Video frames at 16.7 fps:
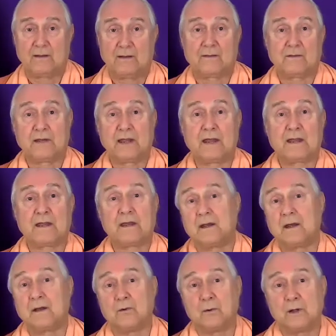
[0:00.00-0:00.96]
taking the
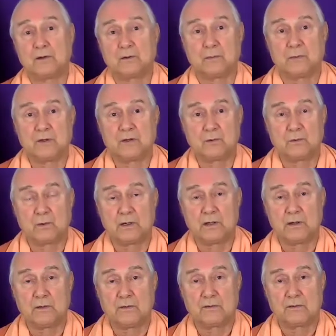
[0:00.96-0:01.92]
unreal to be the
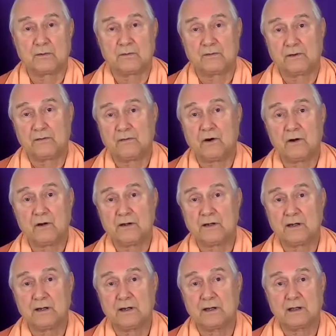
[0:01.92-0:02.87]
real. So Vivarta
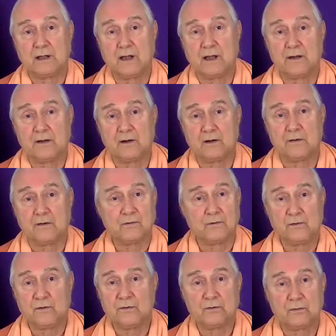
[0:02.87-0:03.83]
and Ajnana are the
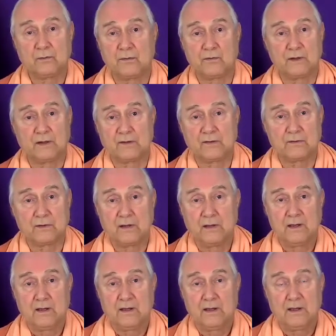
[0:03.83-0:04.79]
first two things
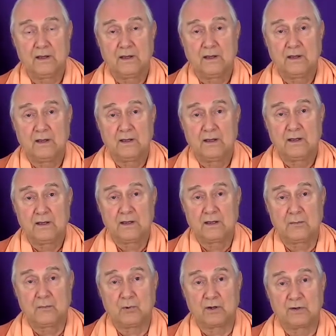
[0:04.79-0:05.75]

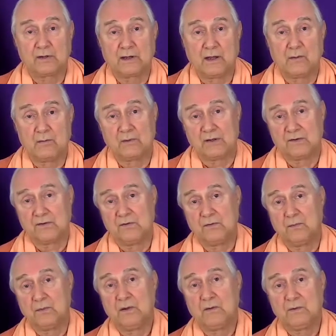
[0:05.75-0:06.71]
he brings out, because he's been